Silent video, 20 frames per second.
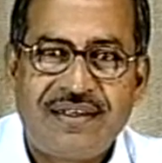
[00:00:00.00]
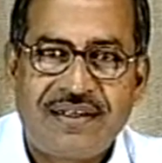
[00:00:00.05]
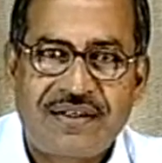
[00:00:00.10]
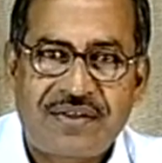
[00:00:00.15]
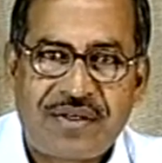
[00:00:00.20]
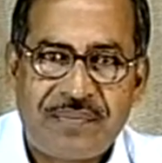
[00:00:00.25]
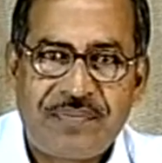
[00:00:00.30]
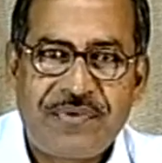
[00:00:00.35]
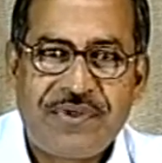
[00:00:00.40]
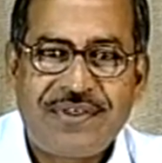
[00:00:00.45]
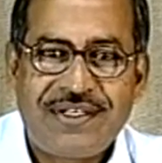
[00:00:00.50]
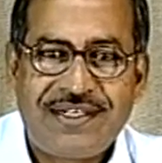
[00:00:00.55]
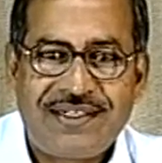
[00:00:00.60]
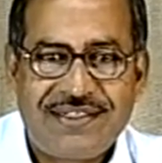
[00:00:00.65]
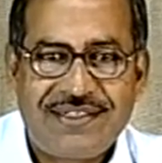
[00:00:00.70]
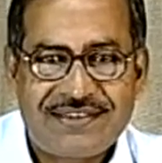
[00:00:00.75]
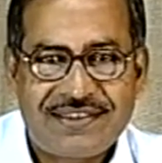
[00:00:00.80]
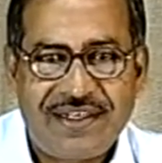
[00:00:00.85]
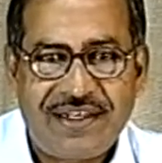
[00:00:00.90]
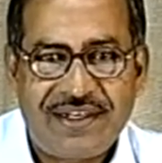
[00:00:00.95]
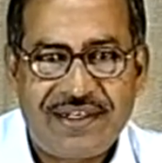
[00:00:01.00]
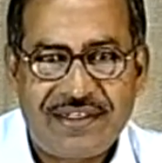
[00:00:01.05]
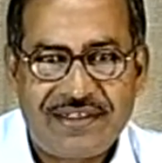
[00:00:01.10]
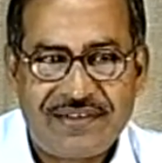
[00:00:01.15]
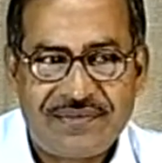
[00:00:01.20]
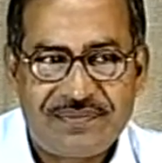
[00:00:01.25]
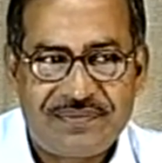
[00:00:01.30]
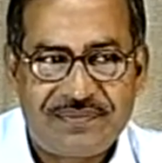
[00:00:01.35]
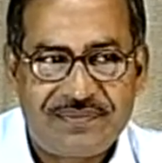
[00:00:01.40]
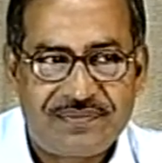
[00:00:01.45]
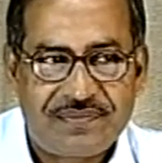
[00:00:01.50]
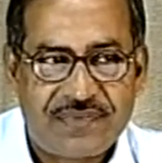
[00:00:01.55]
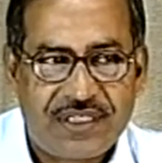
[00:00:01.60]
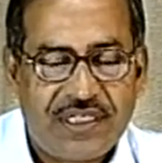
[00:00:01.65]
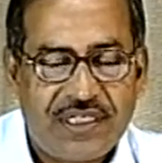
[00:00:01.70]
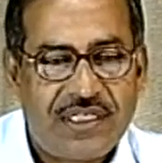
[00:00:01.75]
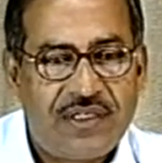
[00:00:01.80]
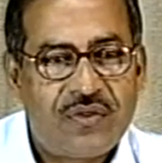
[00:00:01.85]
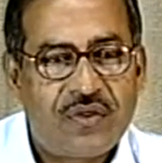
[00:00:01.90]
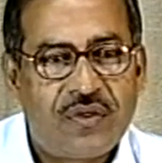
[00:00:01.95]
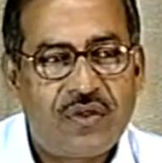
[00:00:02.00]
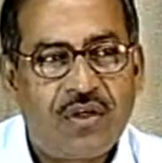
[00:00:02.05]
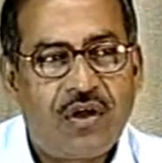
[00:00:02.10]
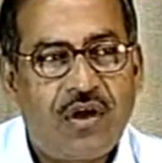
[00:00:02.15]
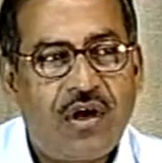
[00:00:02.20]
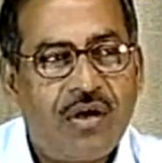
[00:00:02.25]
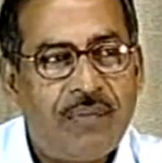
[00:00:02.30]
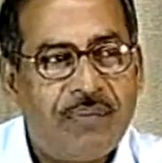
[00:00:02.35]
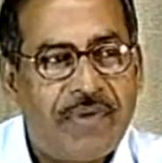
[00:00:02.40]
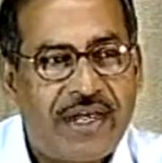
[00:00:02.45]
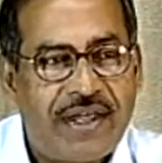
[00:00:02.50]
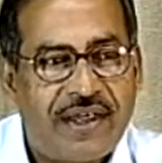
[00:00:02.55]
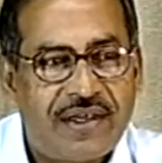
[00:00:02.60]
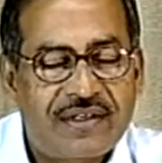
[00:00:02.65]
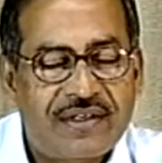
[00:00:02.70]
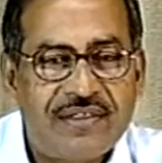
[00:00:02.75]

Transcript: computer design. You know, long back,